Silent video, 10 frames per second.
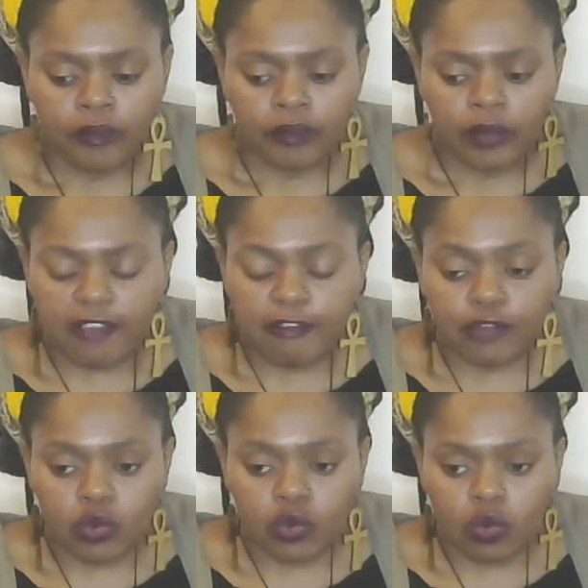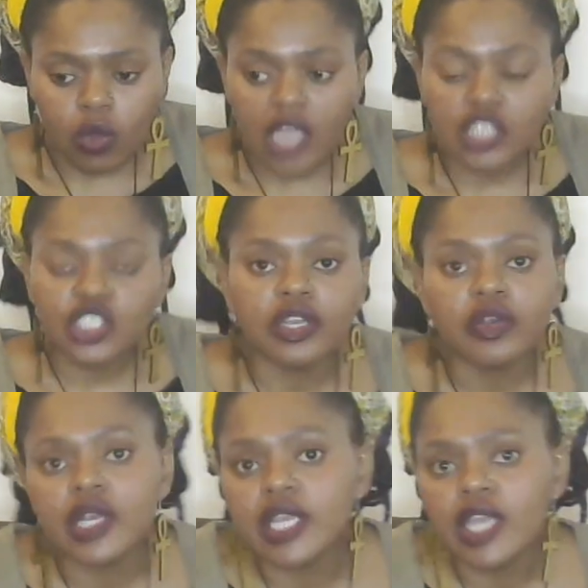If you are
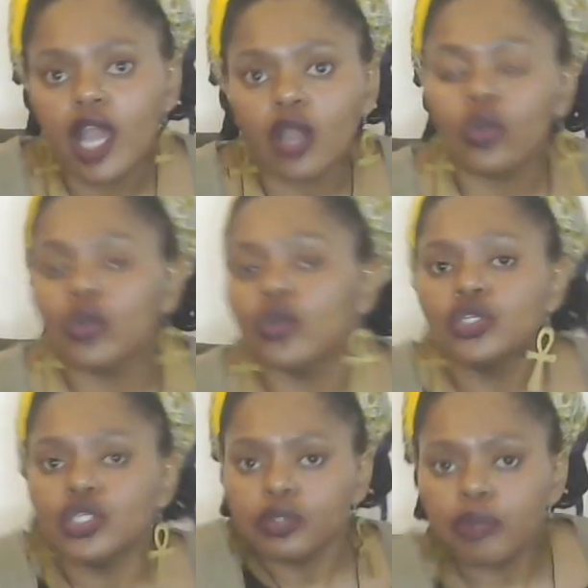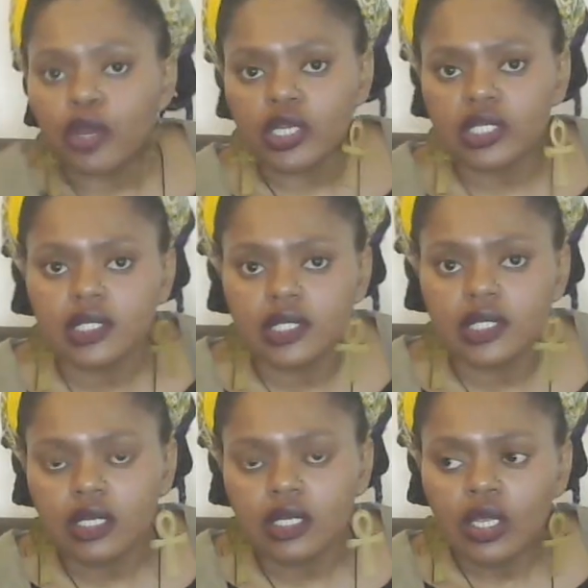generally a good
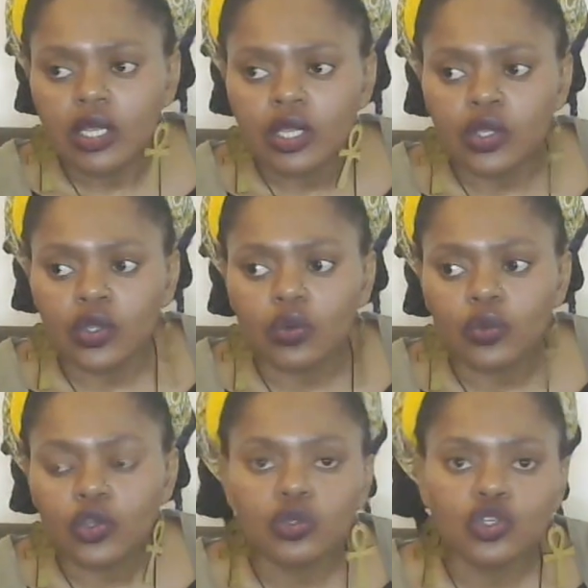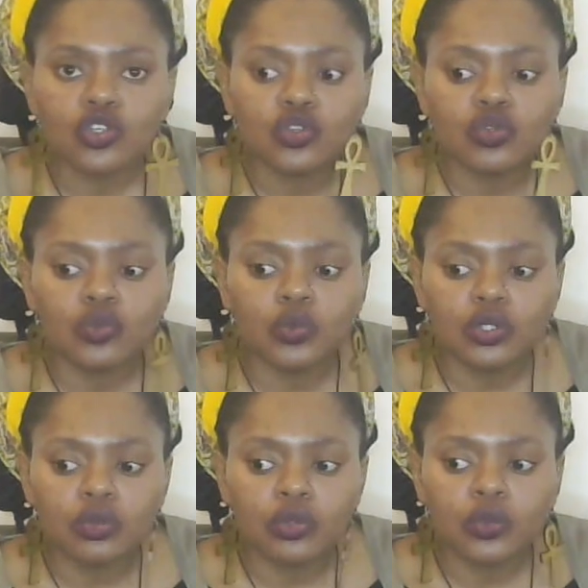person, you
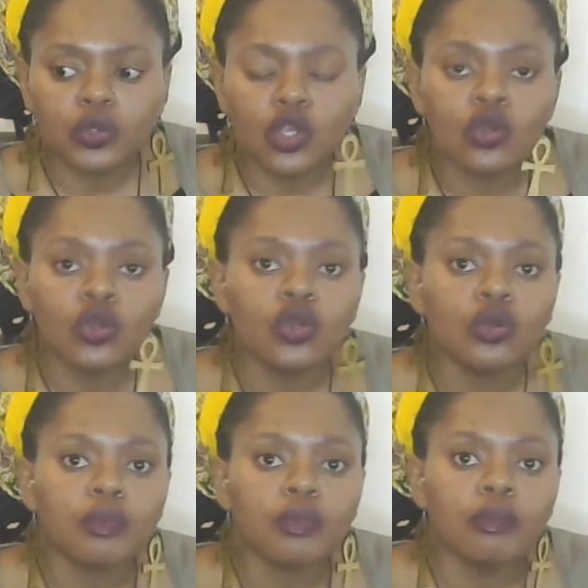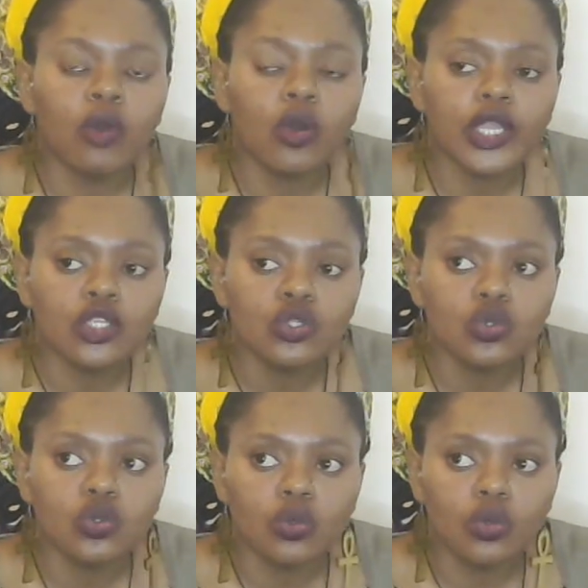would look more
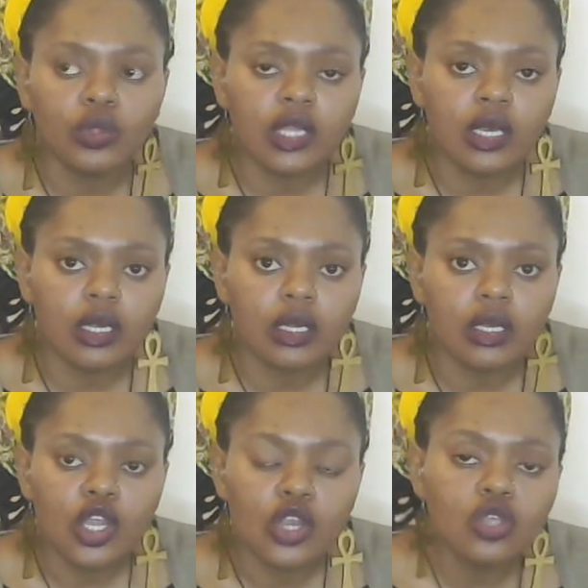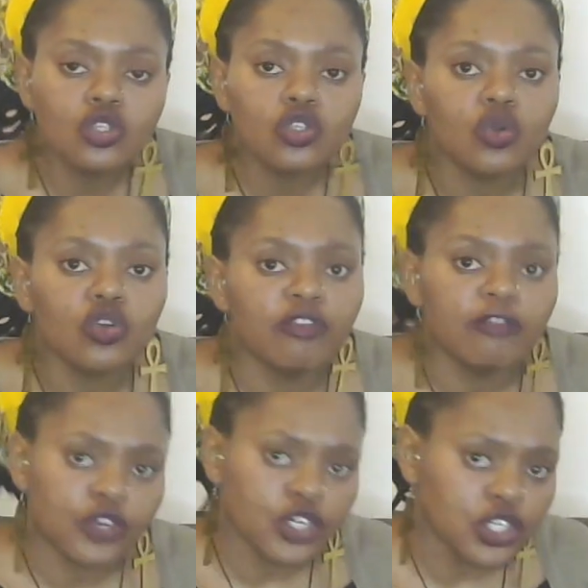into the not so good
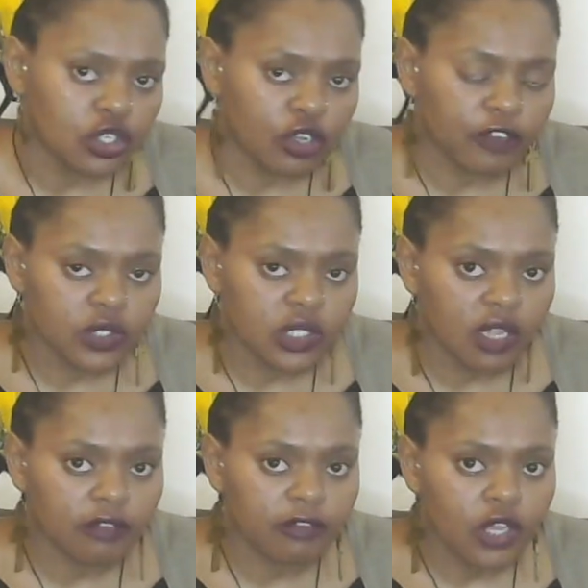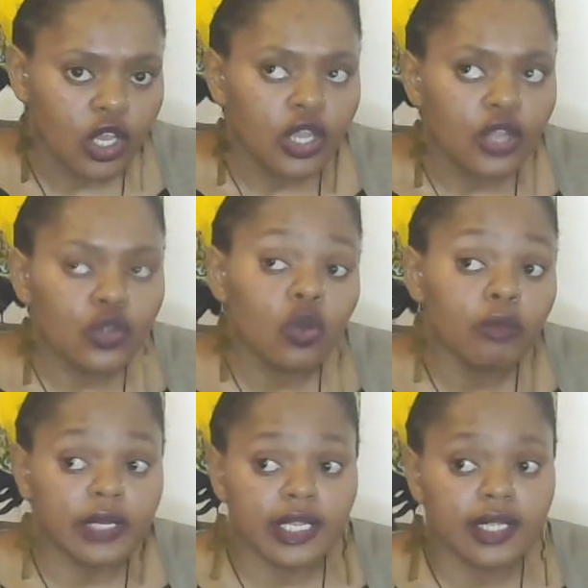version of yourself.
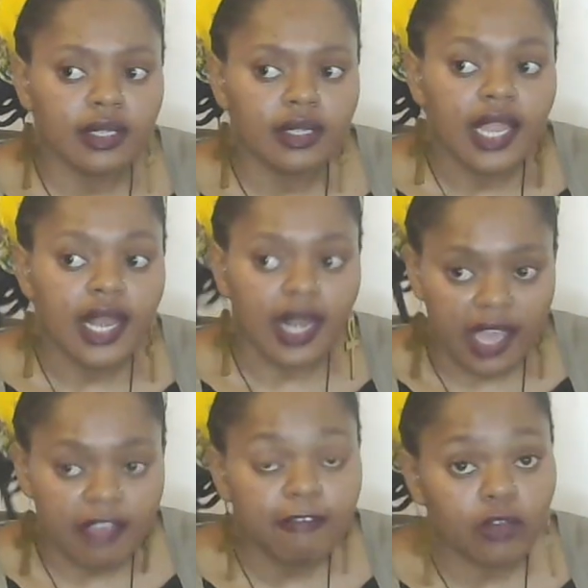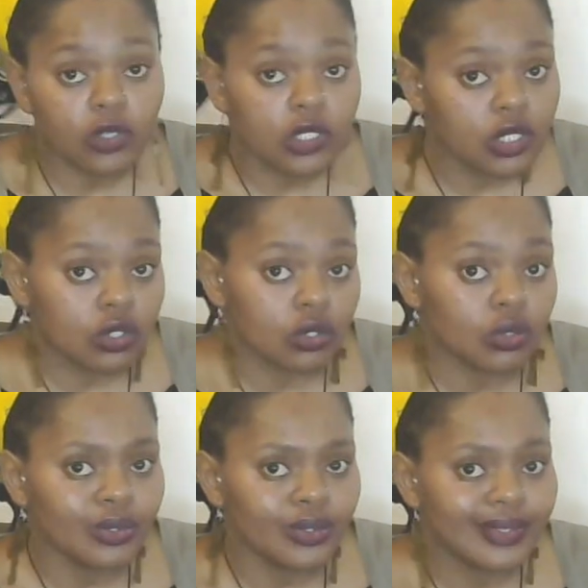Normally life forces
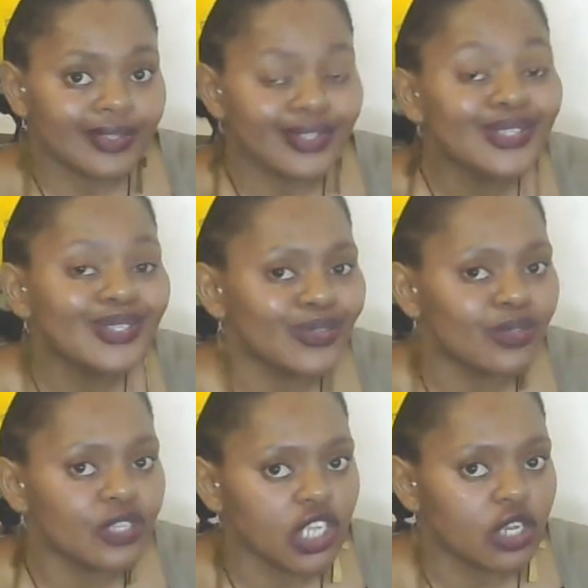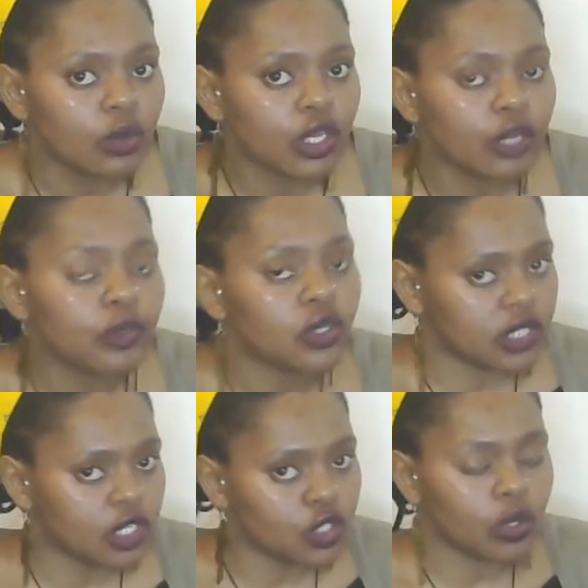you to do the shadow work
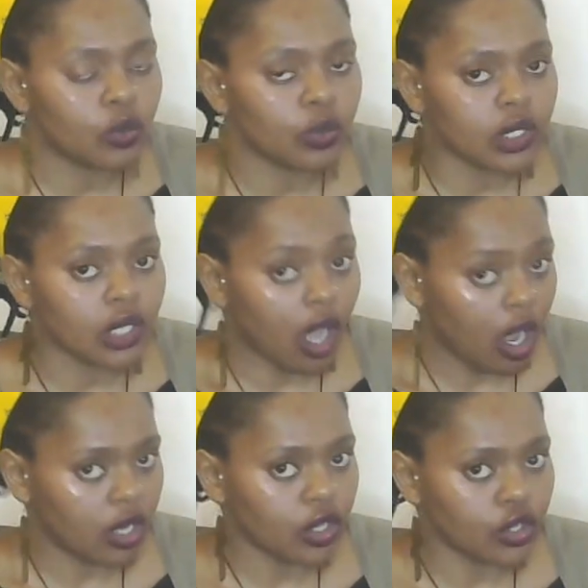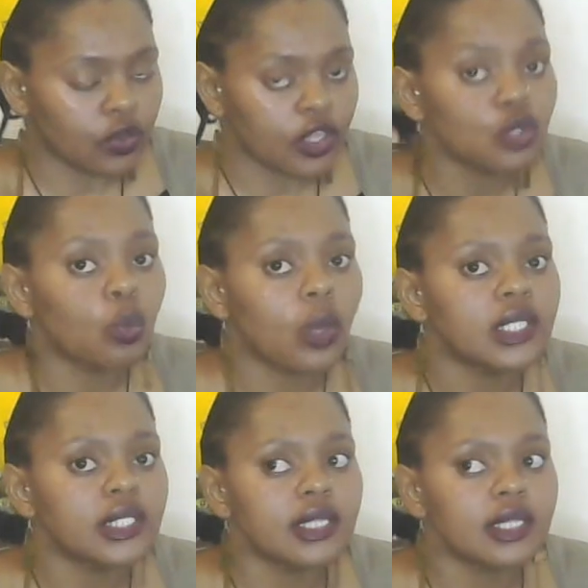because that's where we are. That's
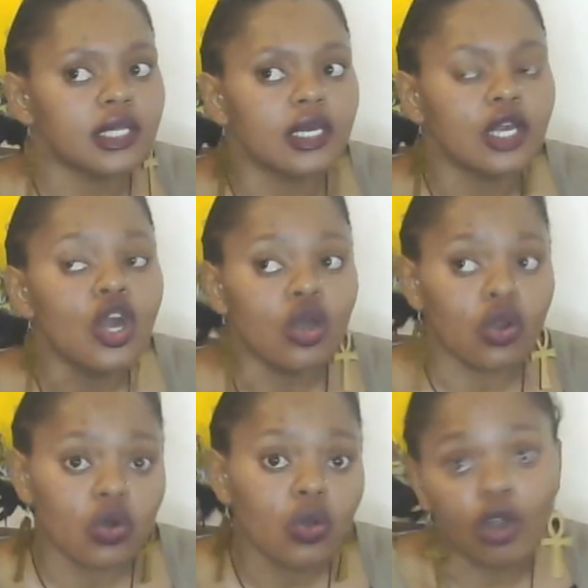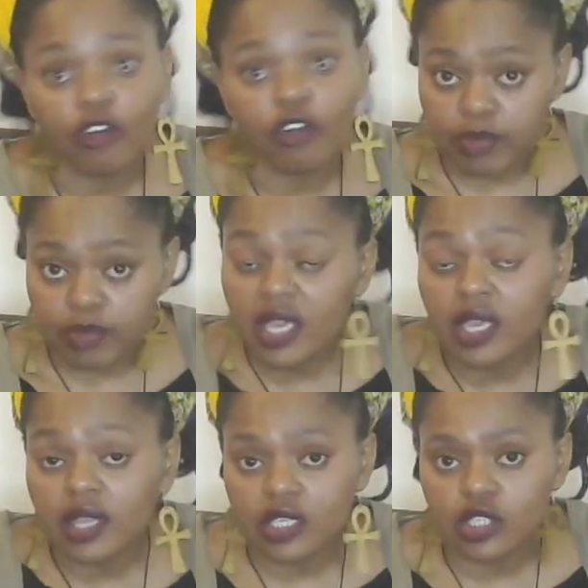what the role of being
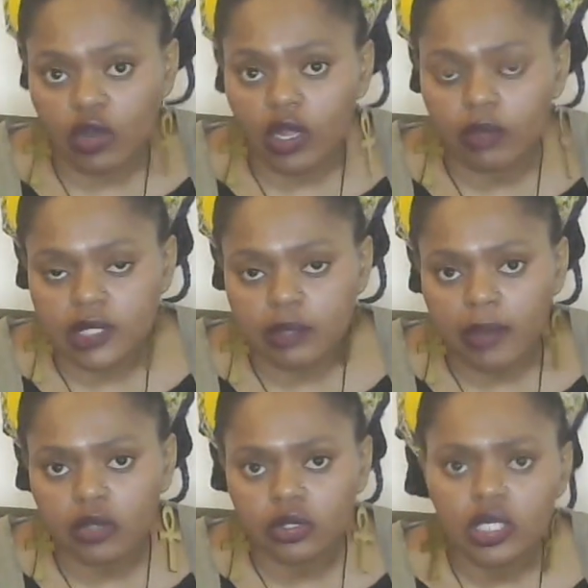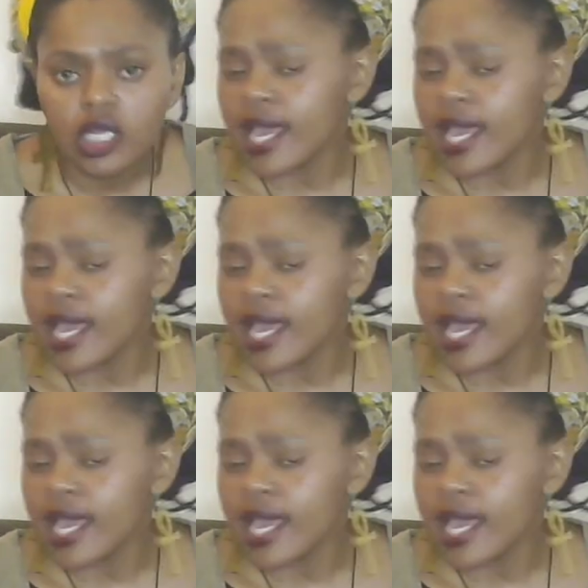in this realm is about.